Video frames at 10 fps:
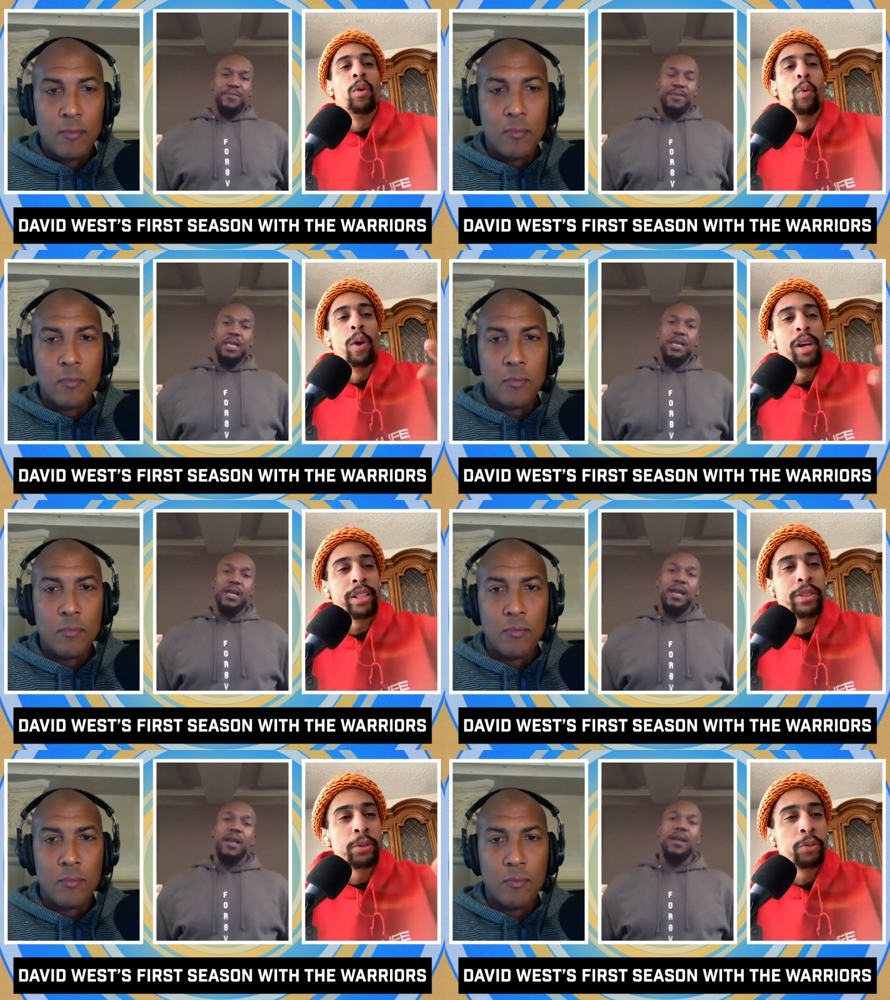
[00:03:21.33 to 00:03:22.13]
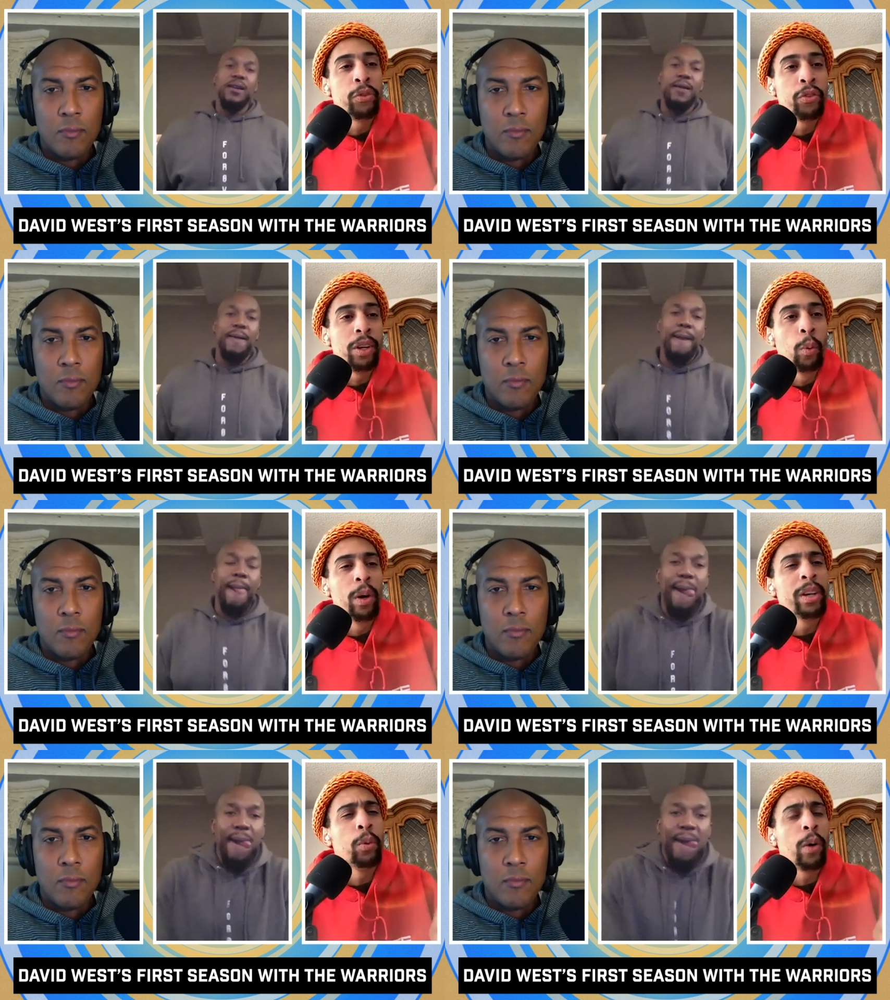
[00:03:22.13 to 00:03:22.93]
Speaker 1: Where yeah. do you?
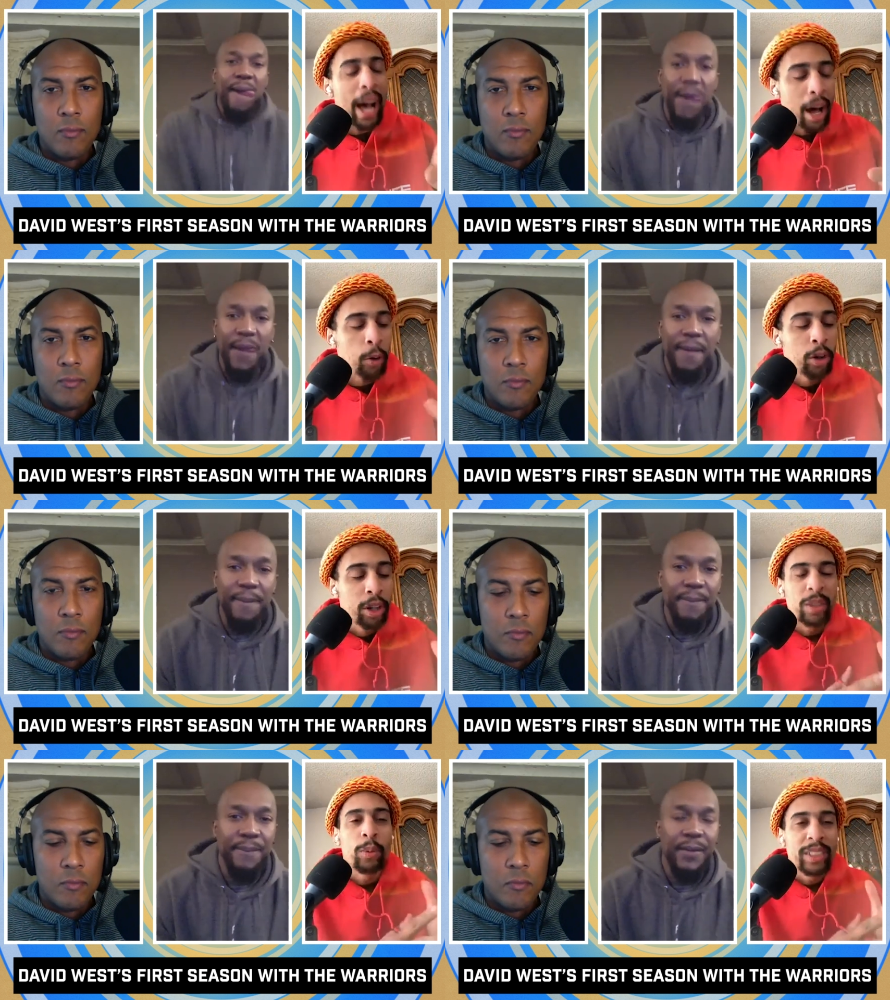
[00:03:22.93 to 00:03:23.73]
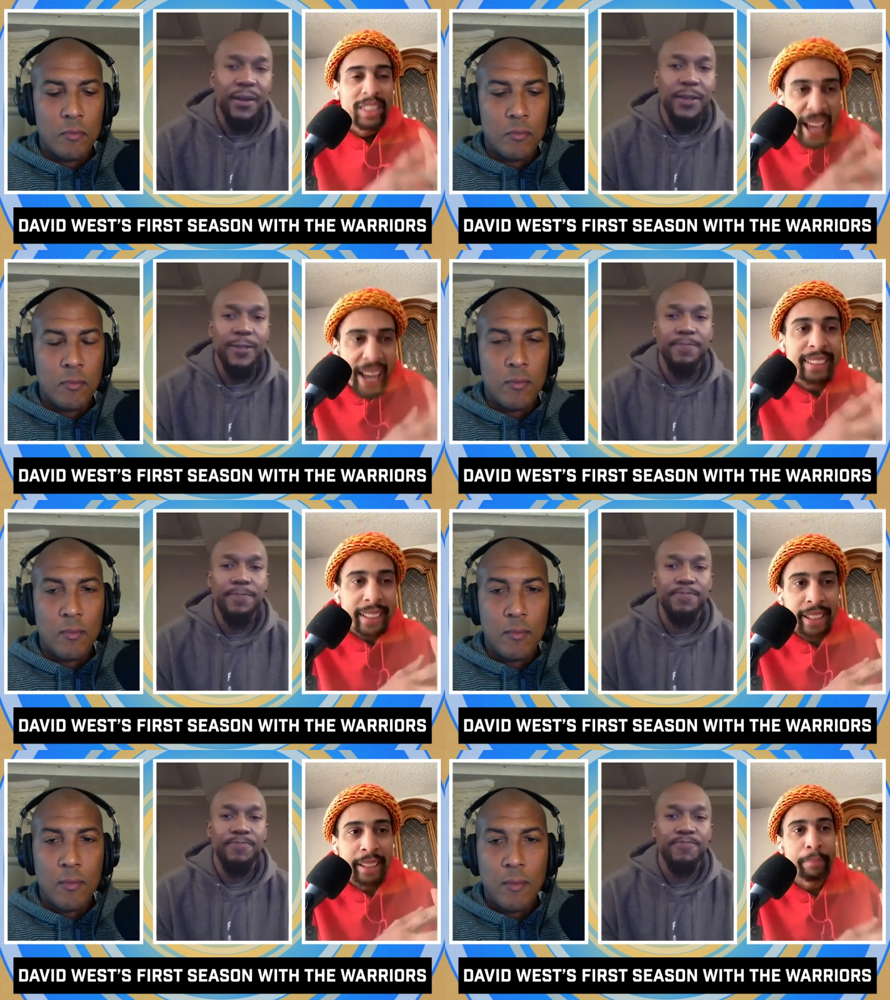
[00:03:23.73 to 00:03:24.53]
Where? How good was that
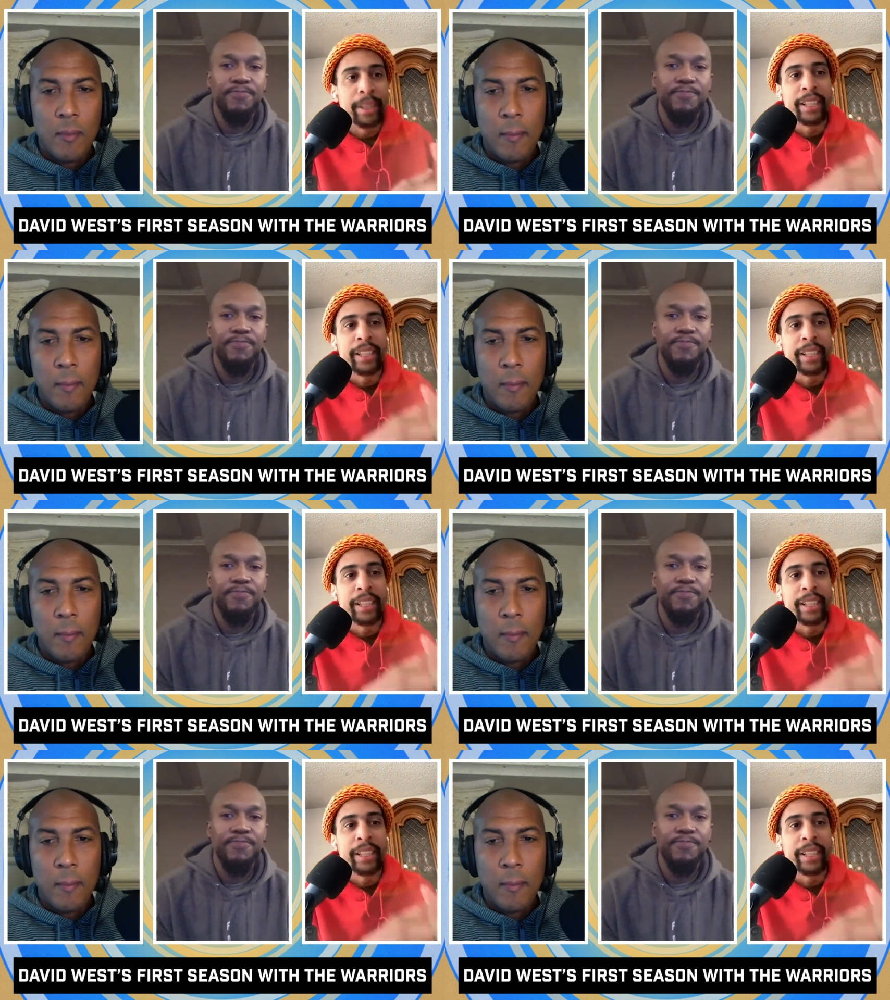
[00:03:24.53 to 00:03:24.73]
team